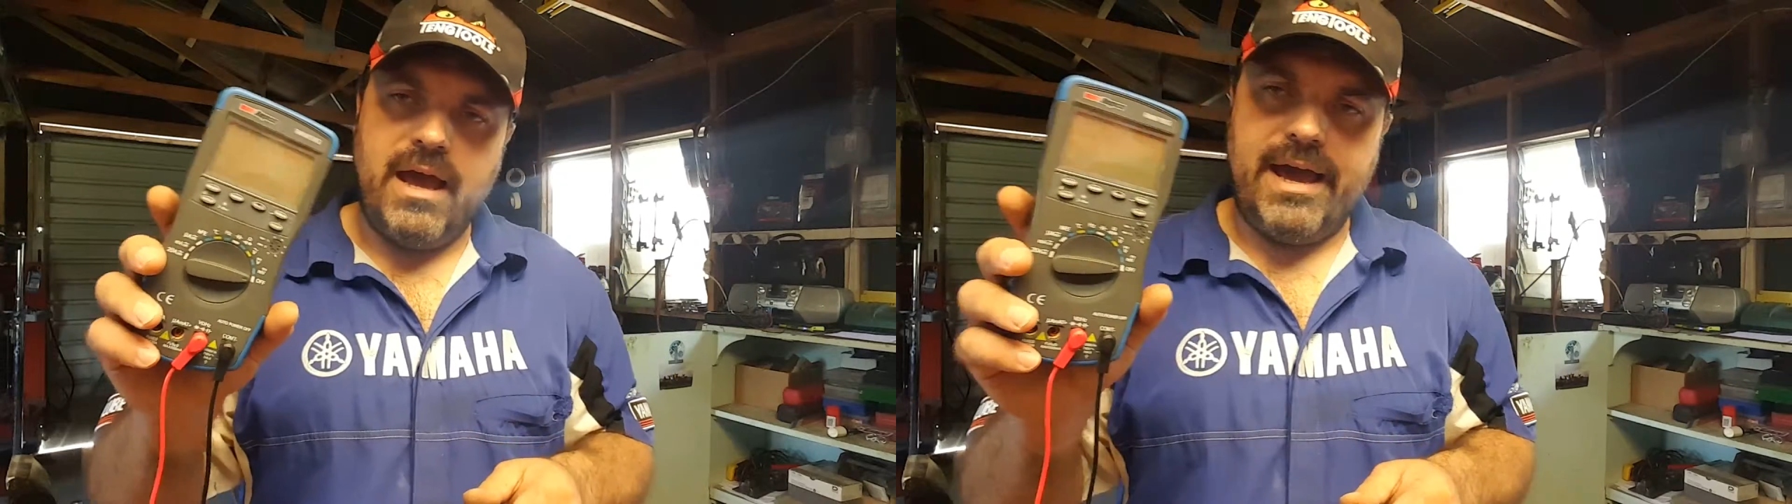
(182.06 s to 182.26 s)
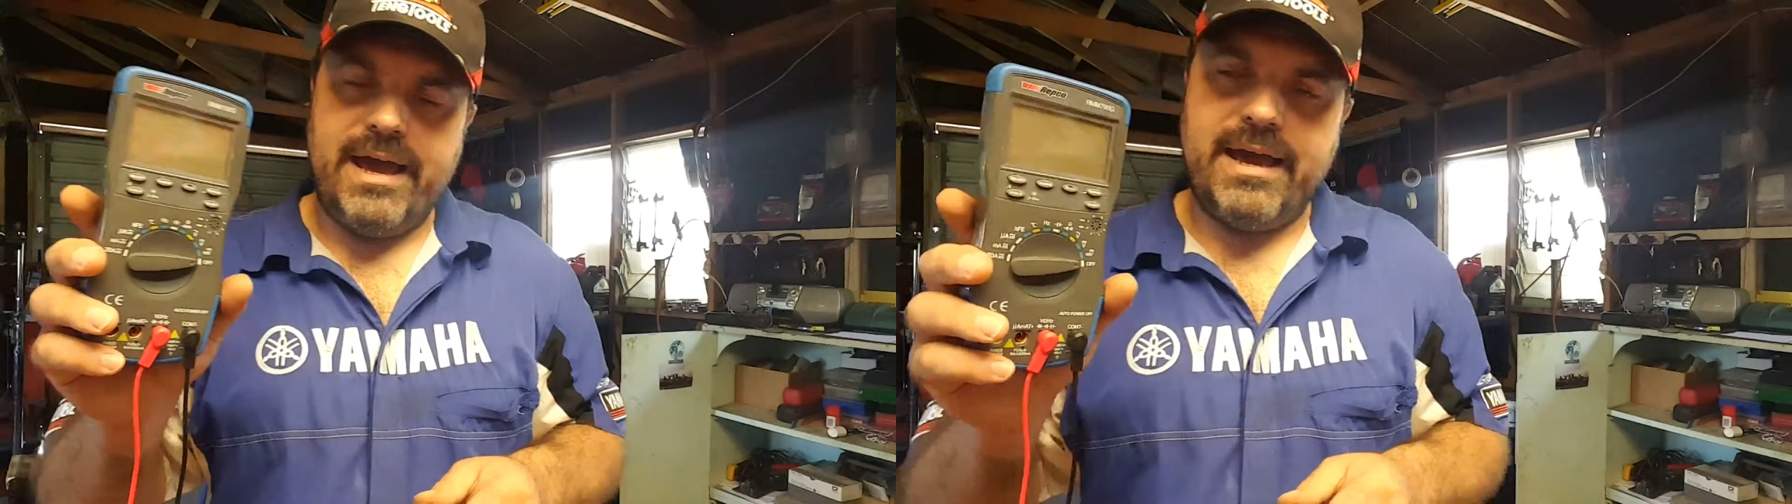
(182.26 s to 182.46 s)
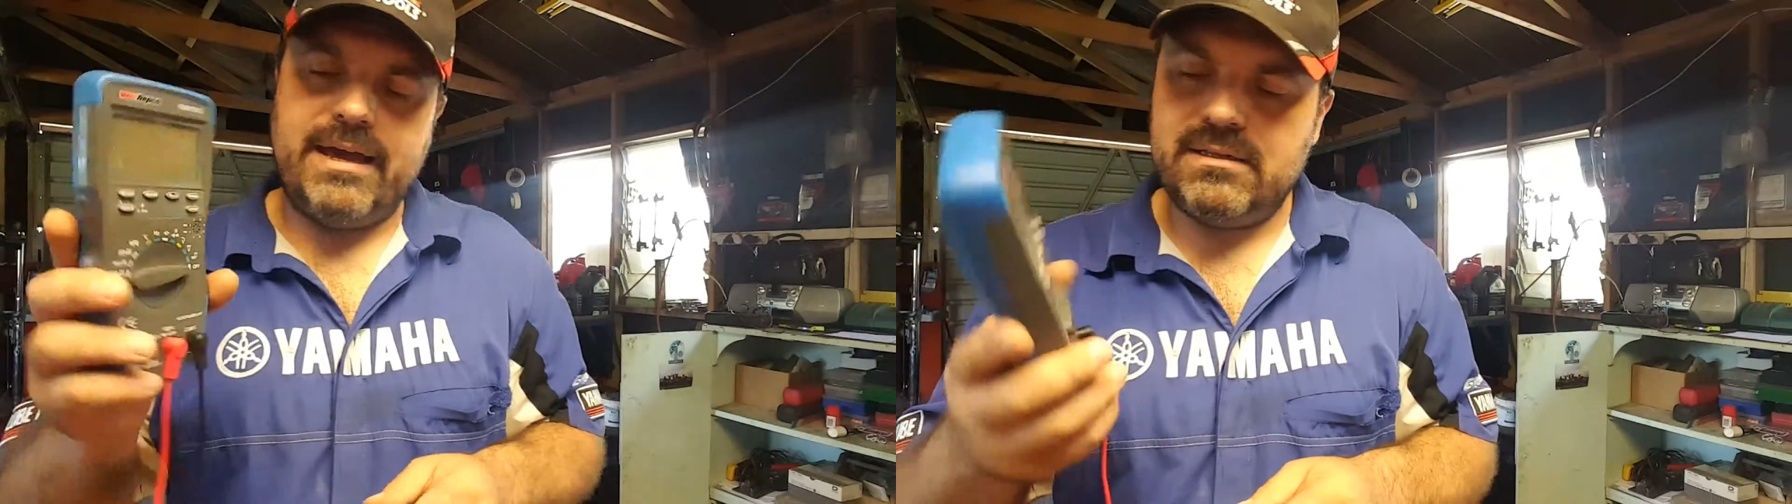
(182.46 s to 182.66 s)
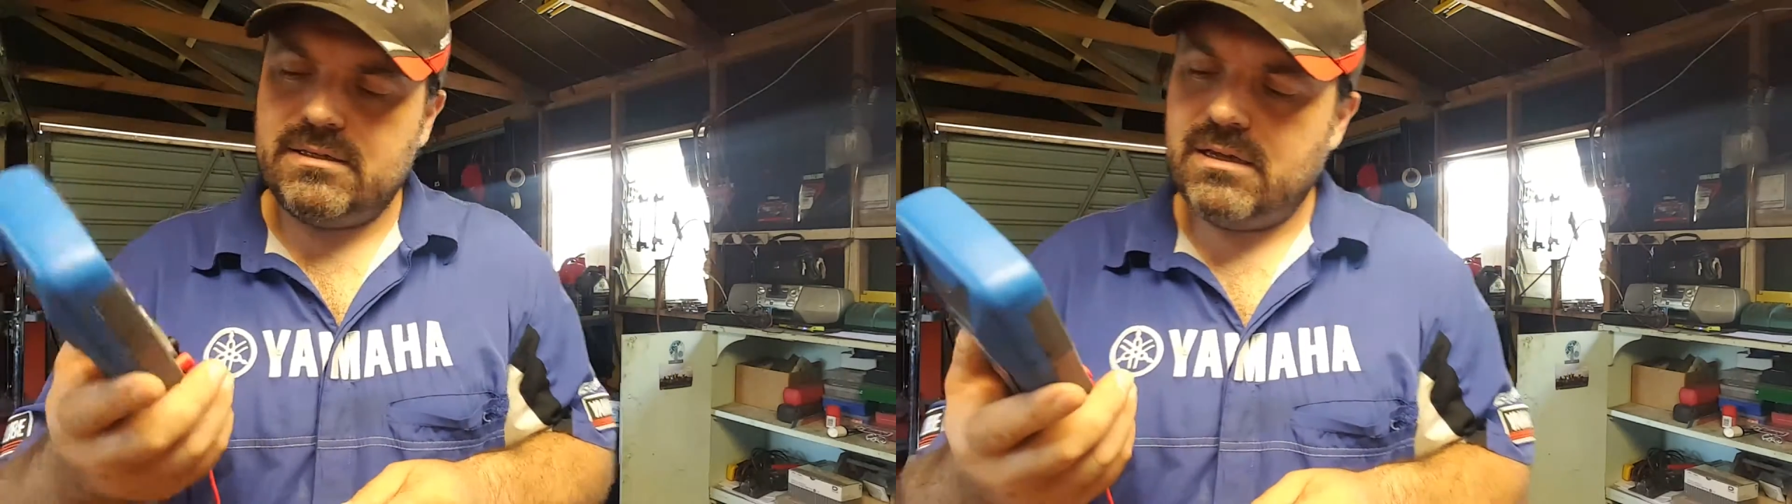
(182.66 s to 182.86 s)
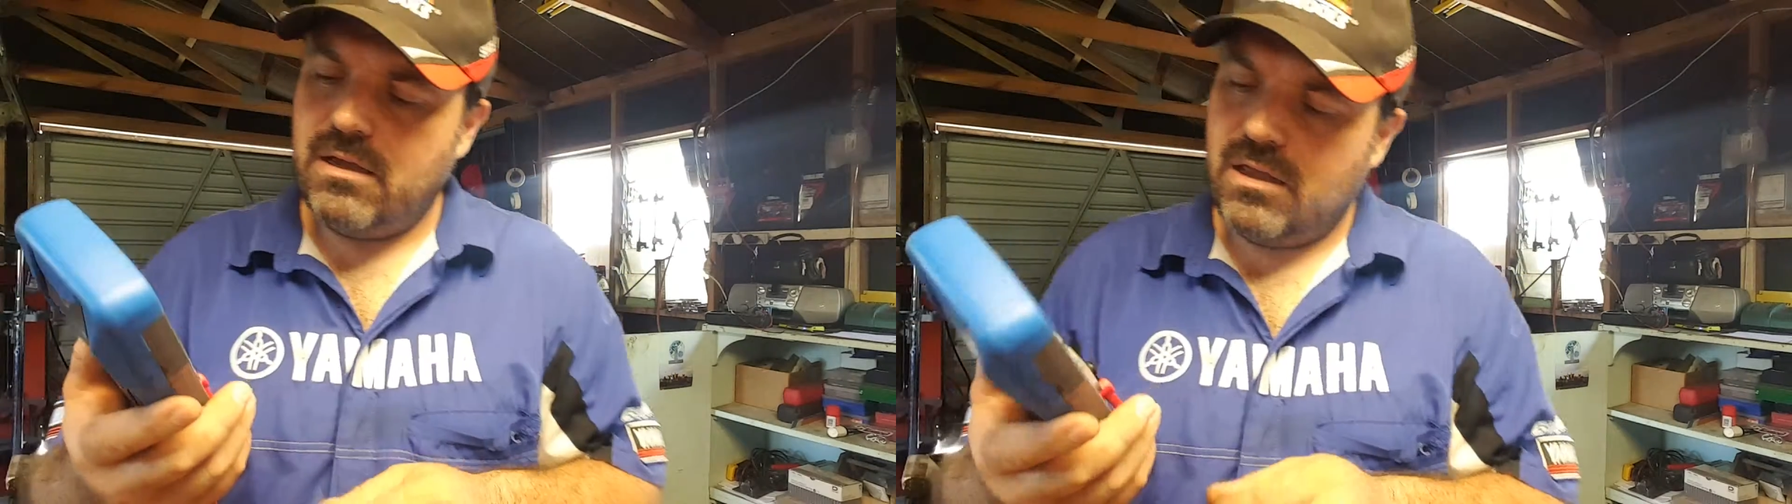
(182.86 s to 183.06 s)

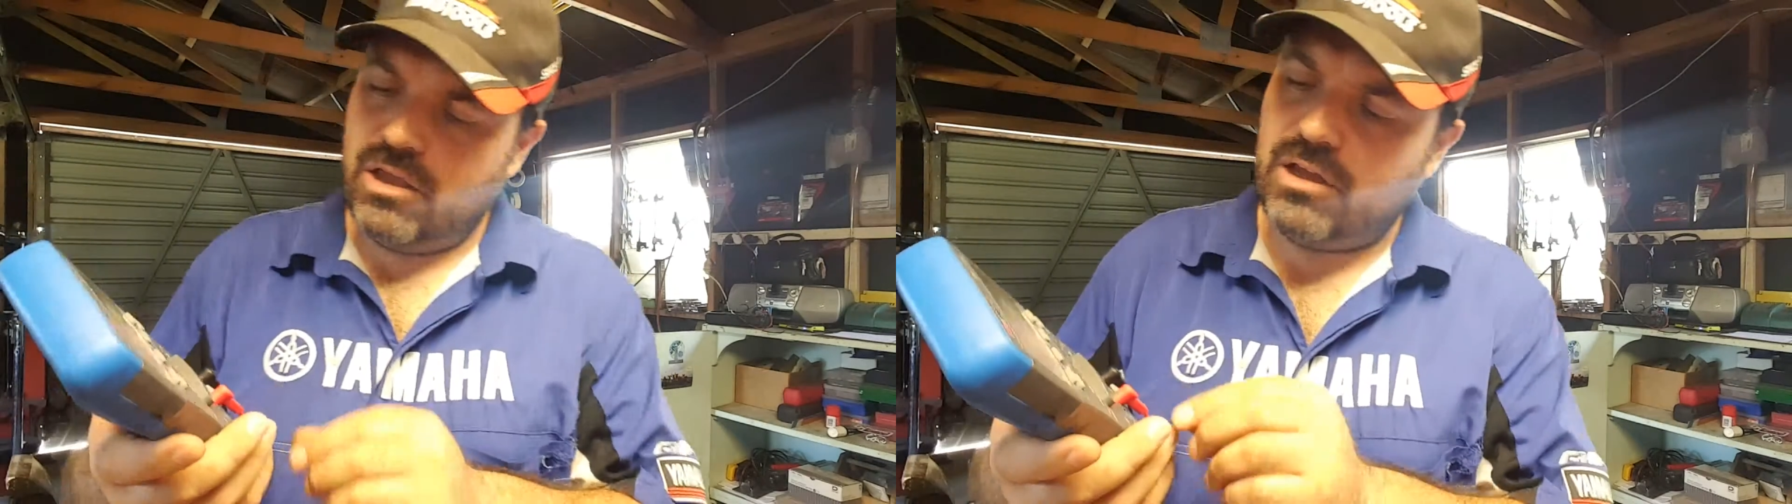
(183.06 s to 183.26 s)
And you're